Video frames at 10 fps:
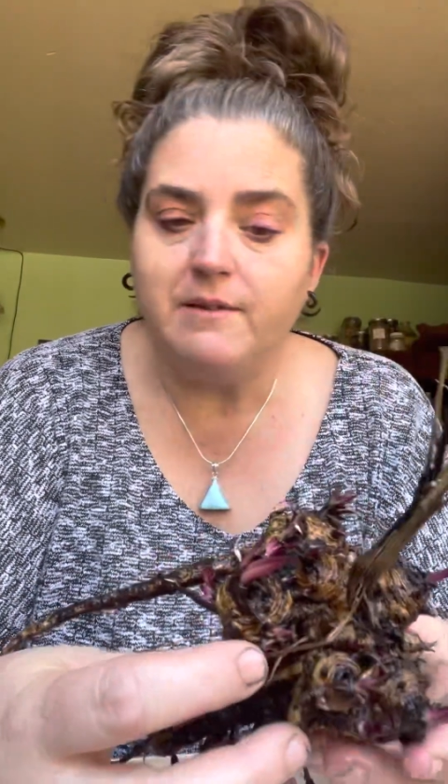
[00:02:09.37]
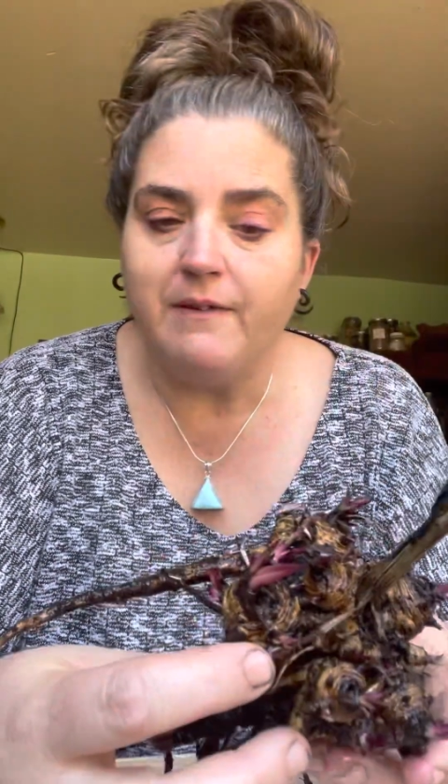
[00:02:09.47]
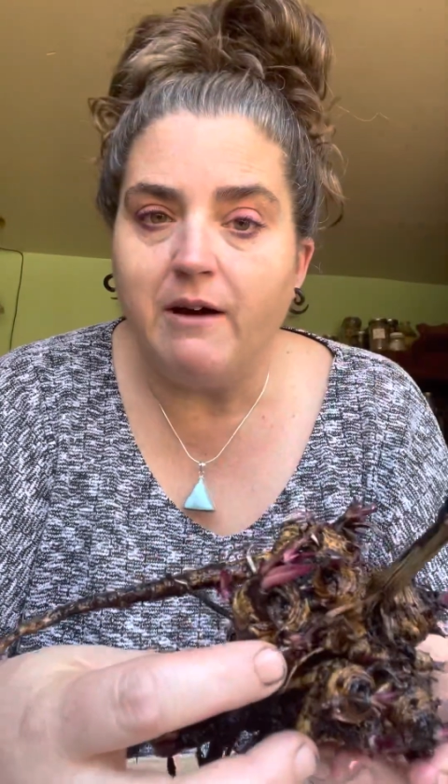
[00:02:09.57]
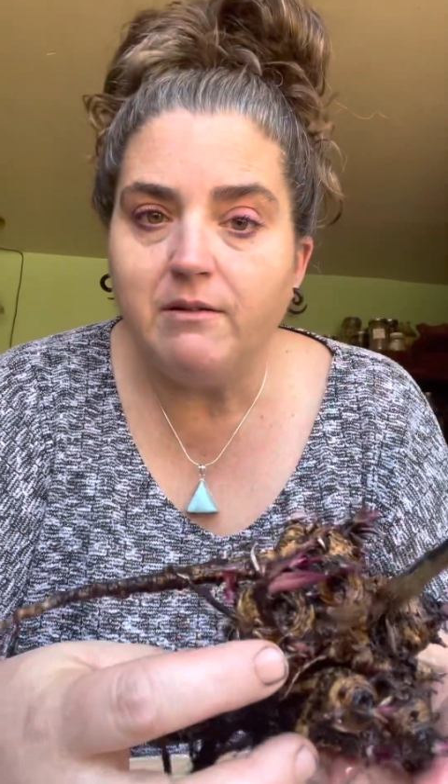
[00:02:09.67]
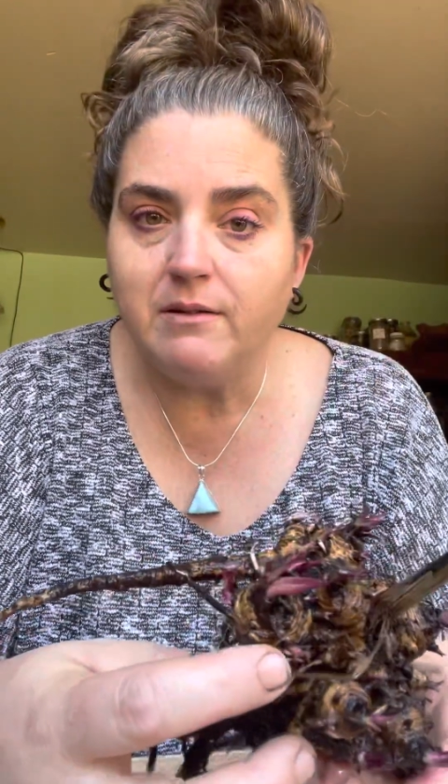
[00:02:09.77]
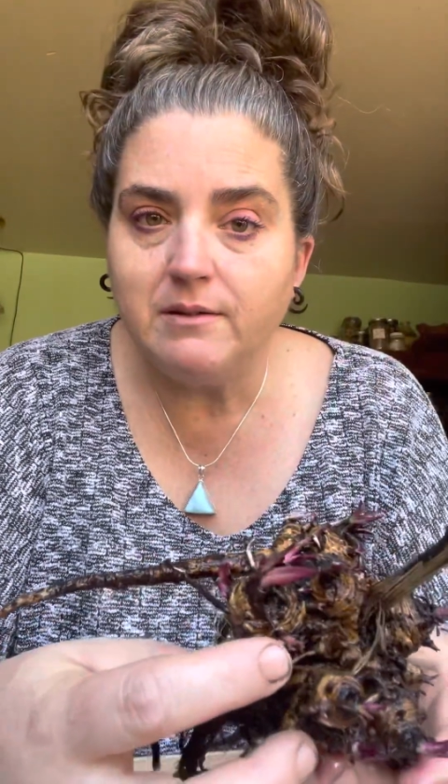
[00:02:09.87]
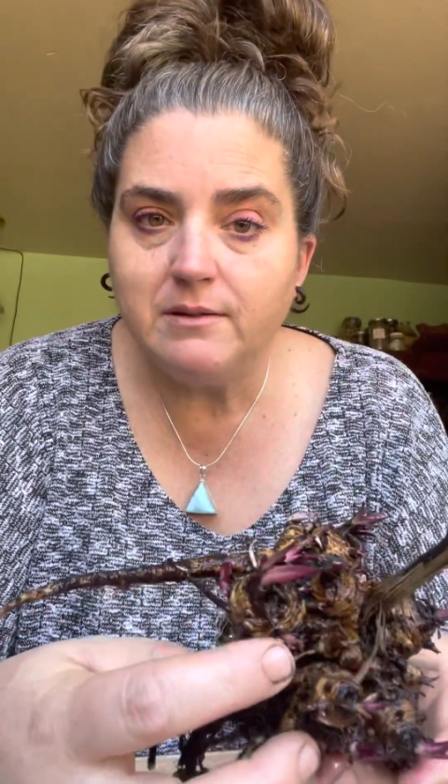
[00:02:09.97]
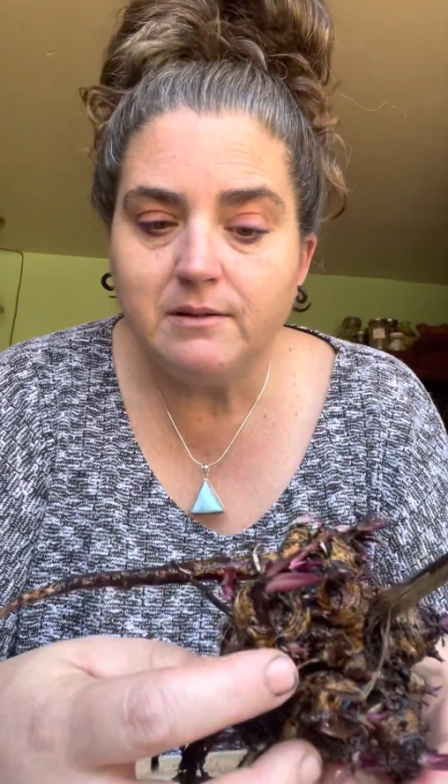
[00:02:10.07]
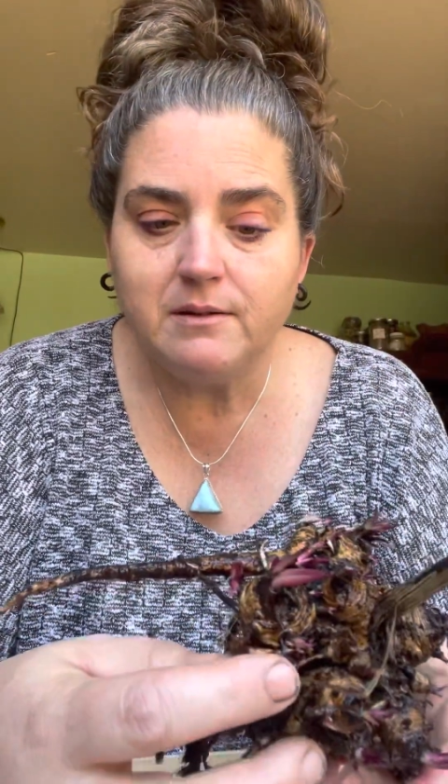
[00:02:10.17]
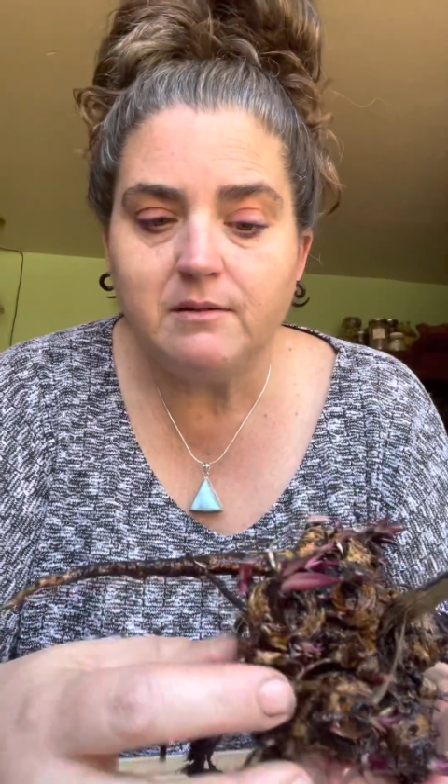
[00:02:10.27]
out,
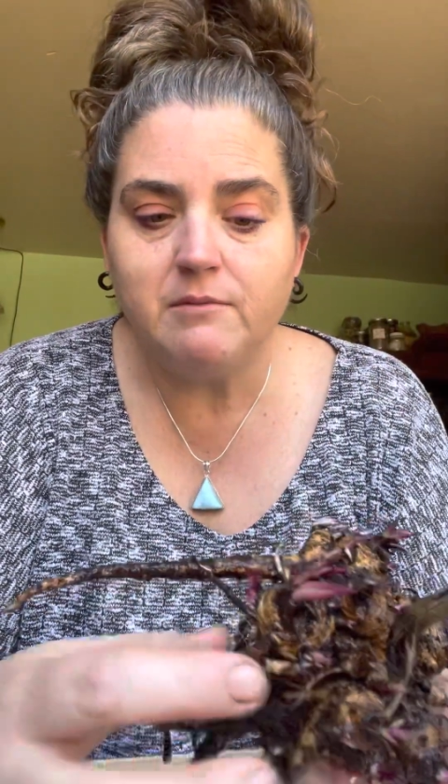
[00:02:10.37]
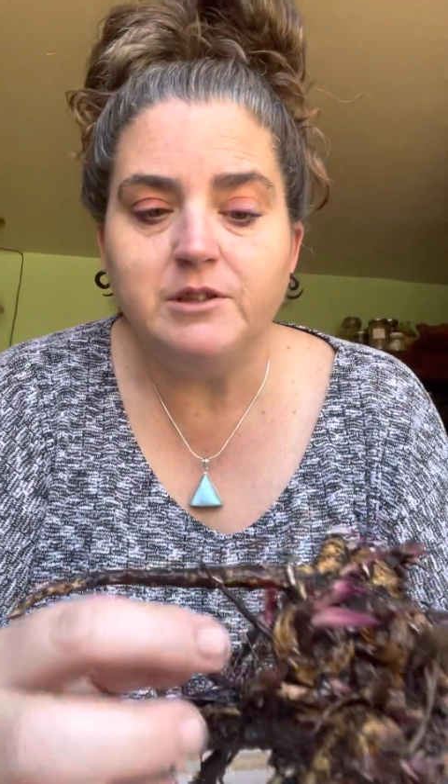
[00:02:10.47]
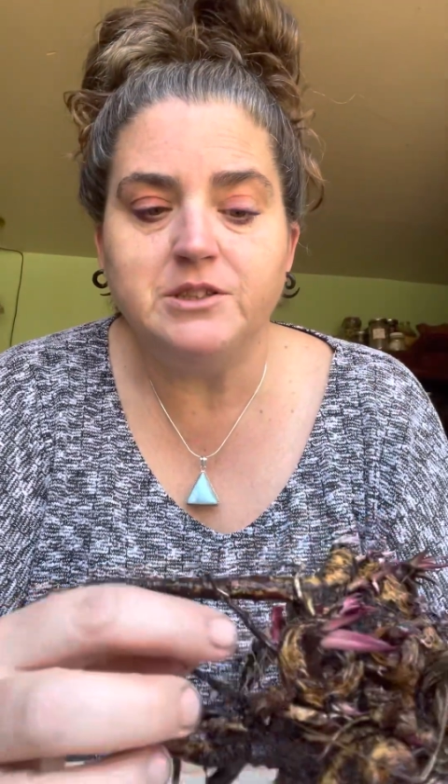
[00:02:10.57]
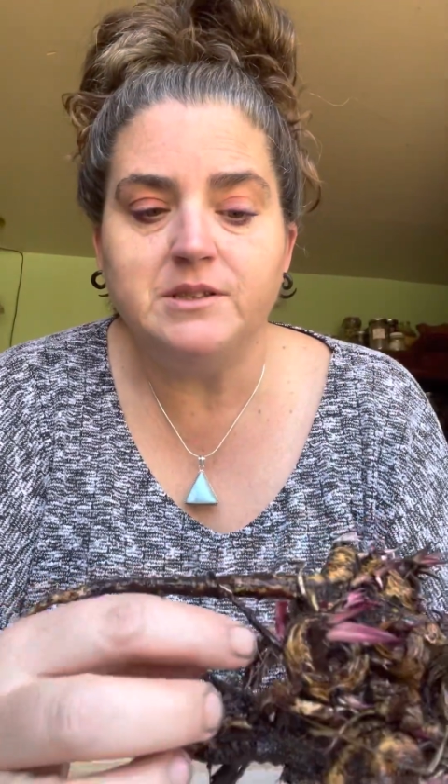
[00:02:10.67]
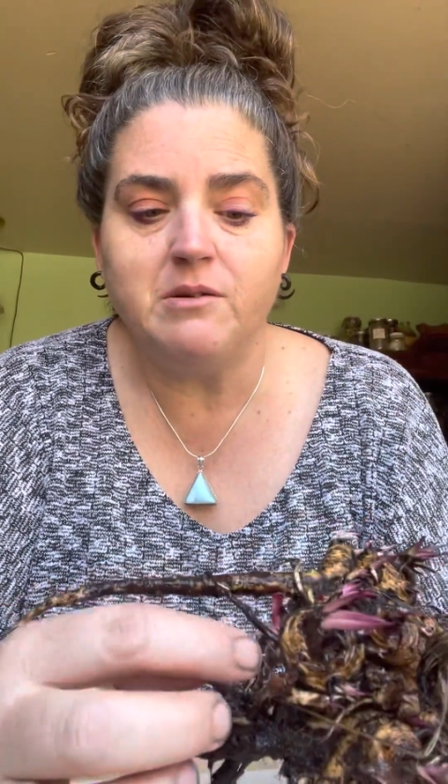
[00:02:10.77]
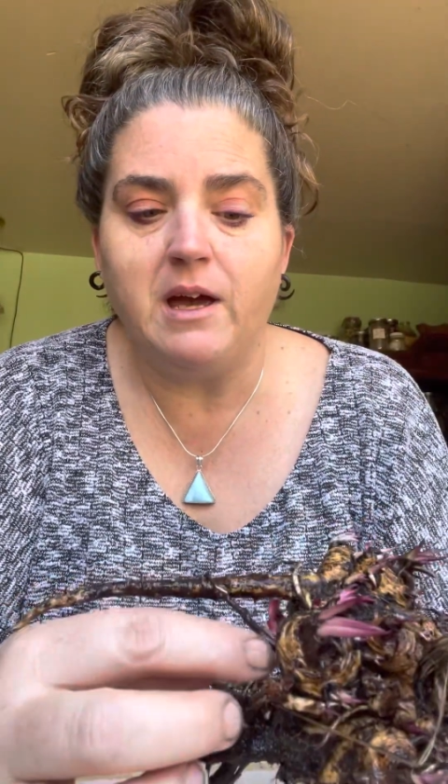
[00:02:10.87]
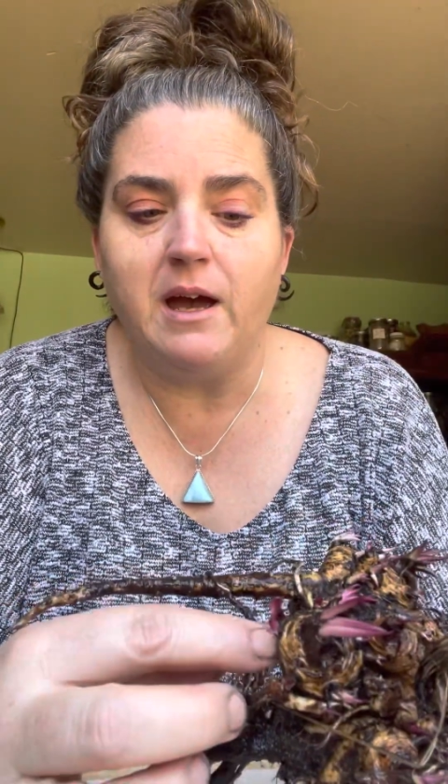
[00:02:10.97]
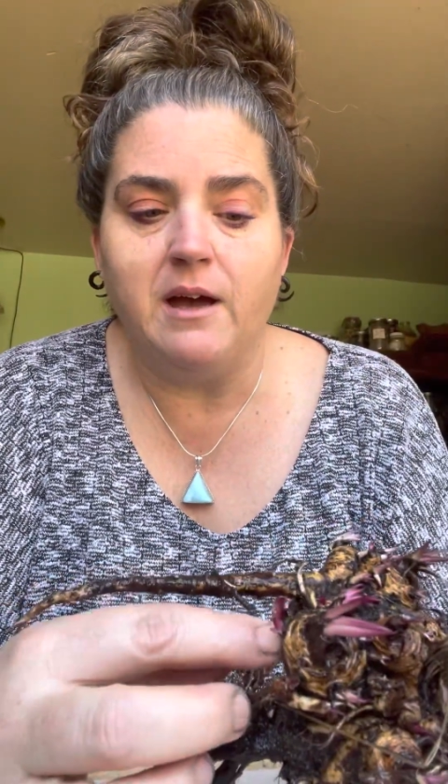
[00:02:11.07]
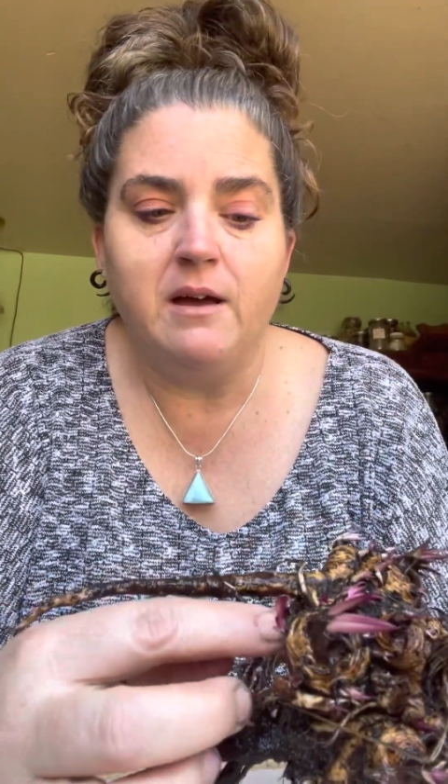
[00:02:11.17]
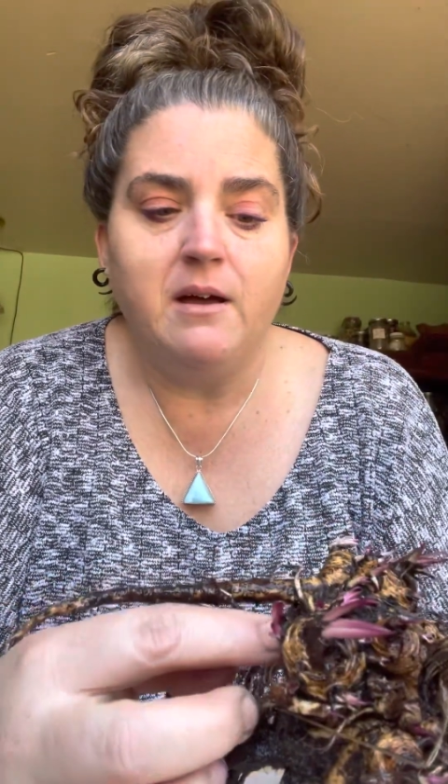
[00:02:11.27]
which is
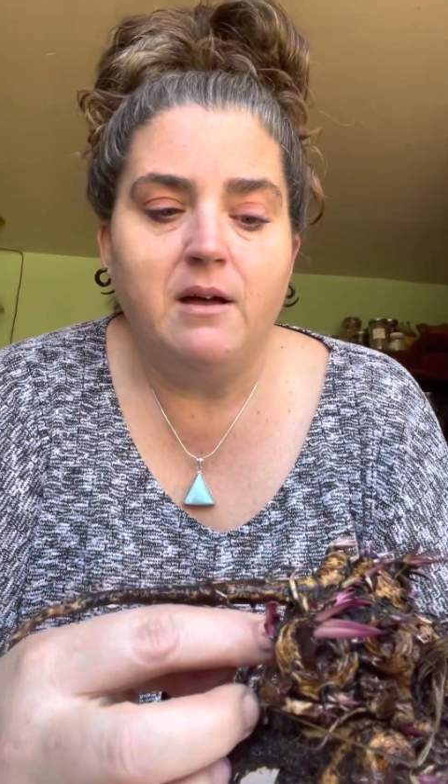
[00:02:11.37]
okay.